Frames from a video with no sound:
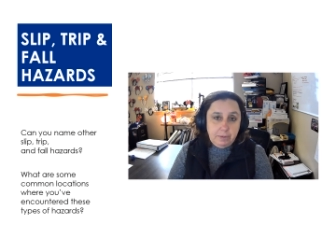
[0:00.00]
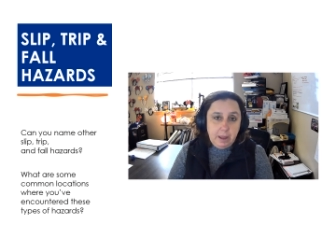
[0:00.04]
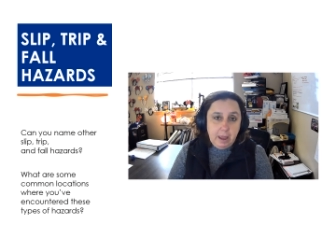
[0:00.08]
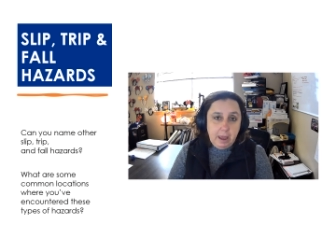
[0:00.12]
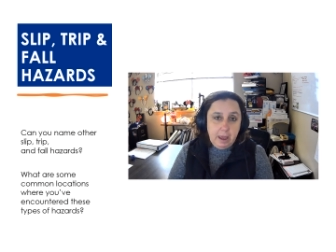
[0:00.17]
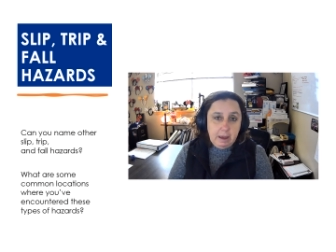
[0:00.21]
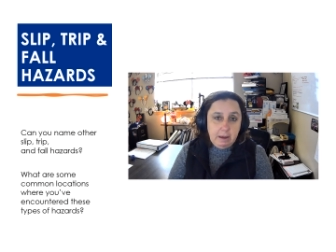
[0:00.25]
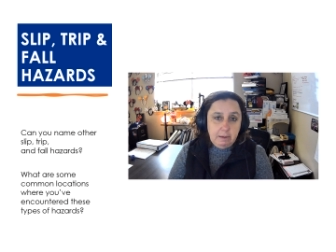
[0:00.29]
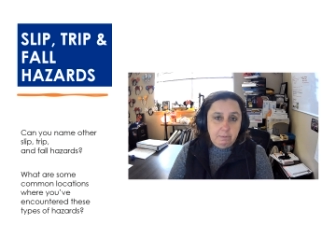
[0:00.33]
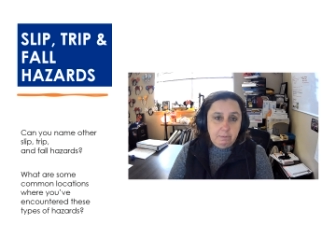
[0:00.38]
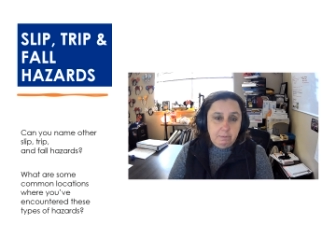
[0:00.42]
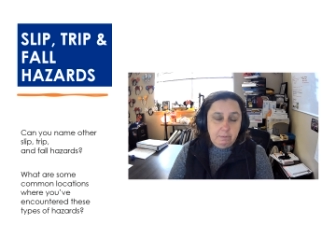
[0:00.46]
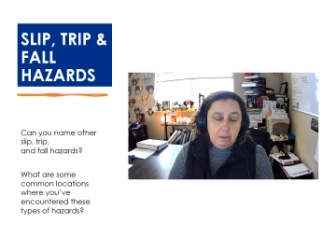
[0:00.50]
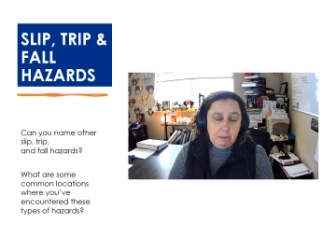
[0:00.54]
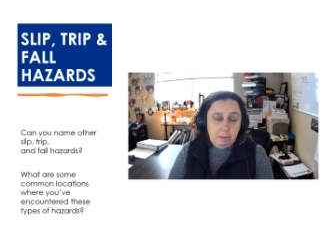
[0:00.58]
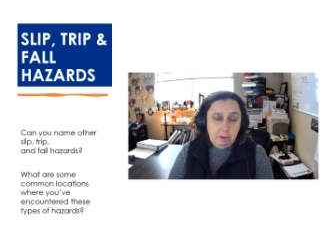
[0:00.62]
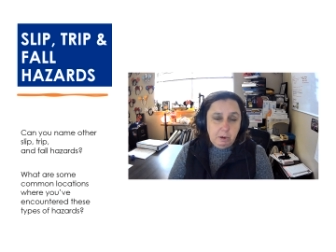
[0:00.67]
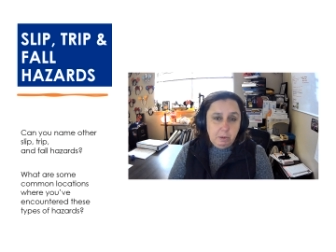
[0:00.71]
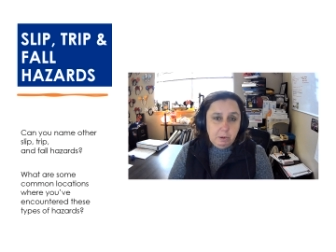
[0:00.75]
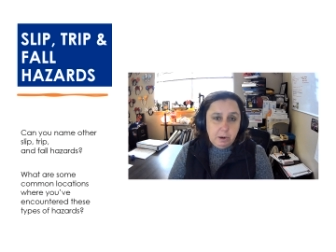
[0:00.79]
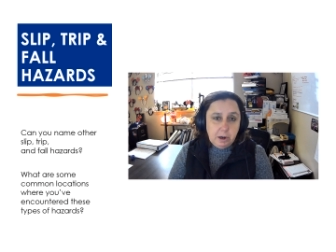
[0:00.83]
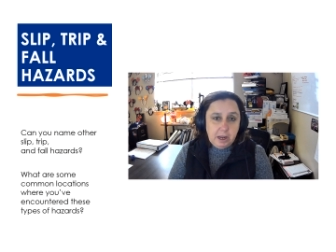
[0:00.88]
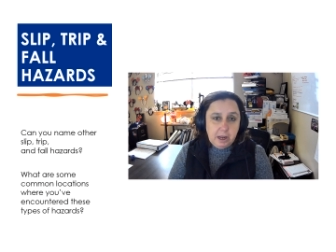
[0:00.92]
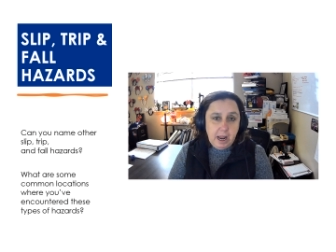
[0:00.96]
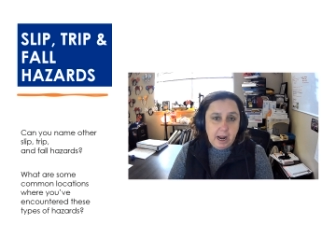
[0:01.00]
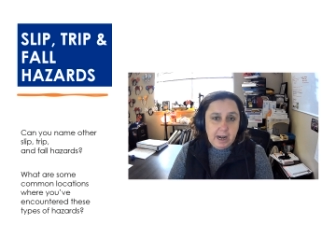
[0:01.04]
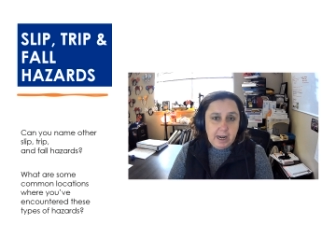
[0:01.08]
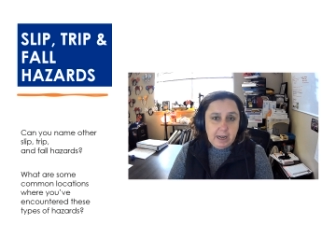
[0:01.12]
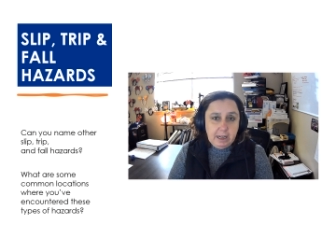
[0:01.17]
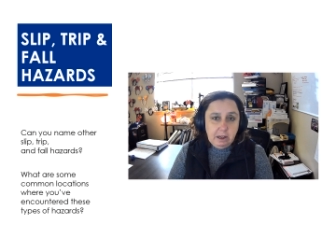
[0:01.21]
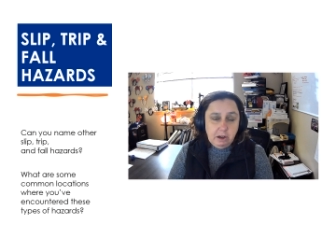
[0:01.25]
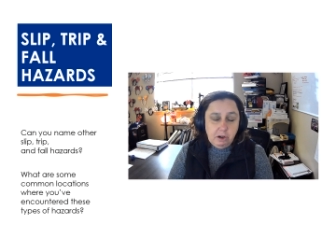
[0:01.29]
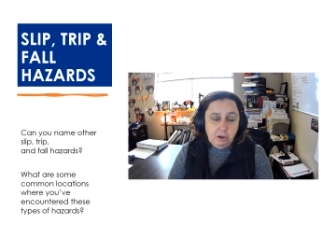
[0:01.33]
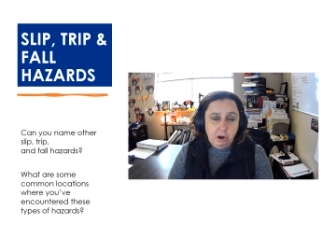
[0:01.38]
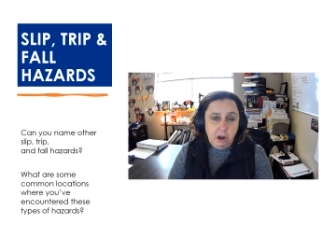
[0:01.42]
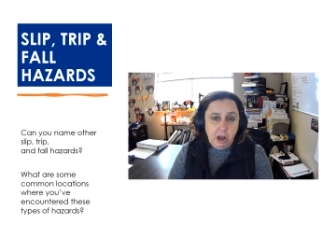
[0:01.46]
Uh, people were
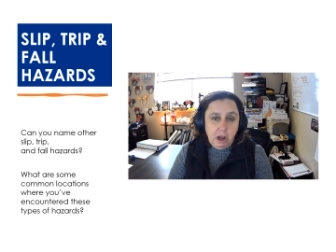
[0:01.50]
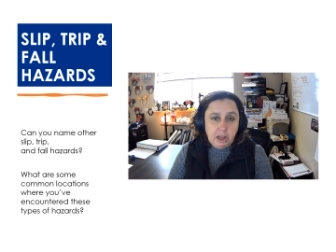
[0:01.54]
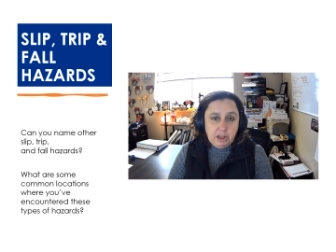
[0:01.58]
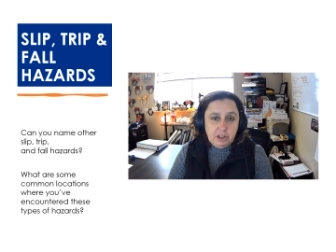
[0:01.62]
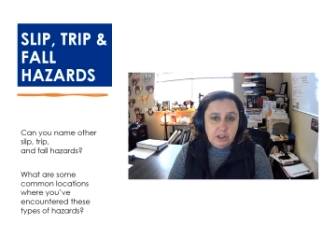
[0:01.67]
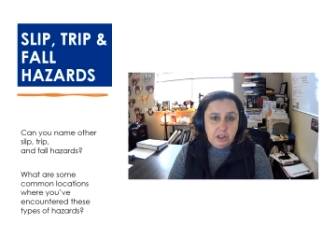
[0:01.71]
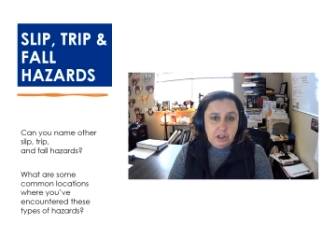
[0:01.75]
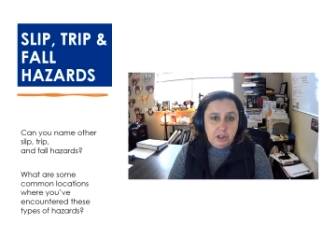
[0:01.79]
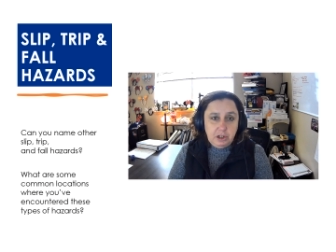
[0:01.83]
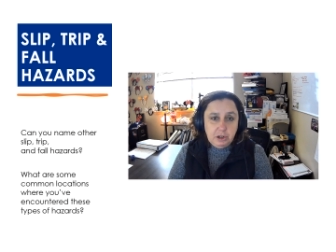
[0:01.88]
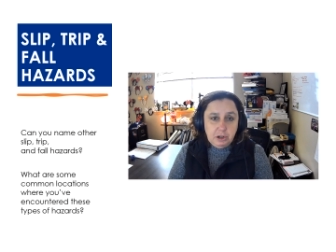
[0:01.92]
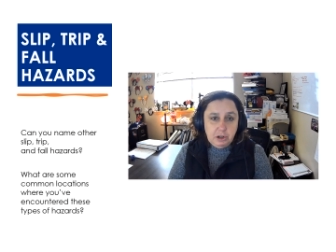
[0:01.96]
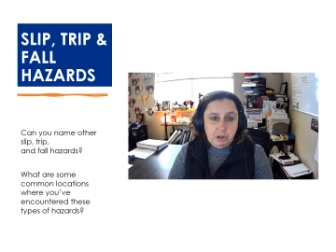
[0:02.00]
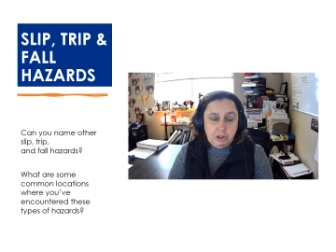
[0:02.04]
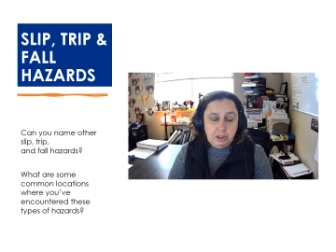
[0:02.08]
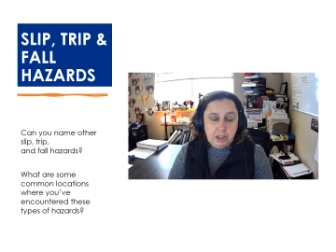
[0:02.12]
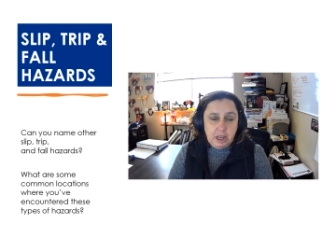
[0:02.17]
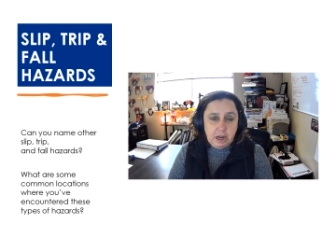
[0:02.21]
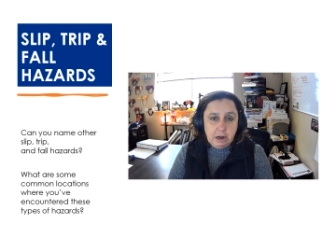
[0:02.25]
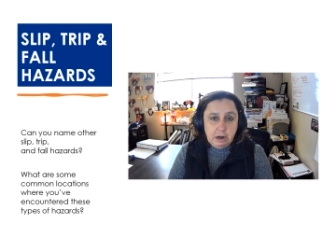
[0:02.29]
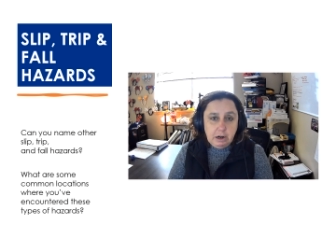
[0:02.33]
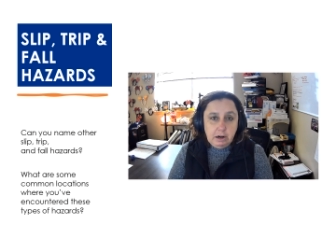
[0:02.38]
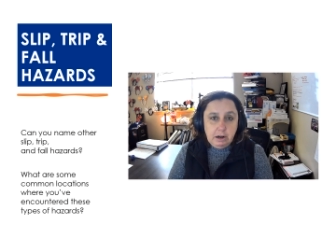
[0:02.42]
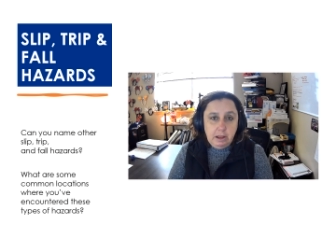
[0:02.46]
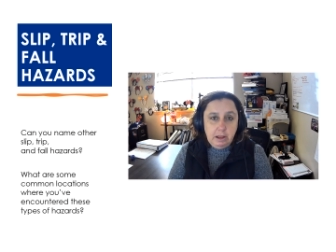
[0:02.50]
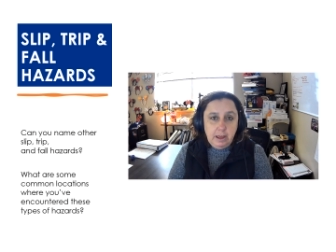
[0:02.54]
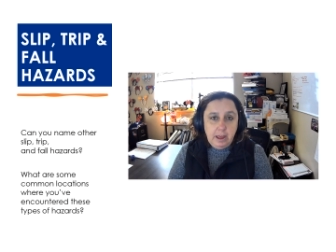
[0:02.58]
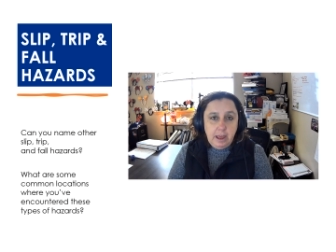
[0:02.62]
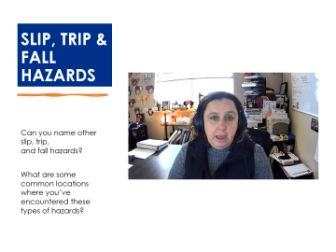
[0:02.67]
cutting across the dirt there,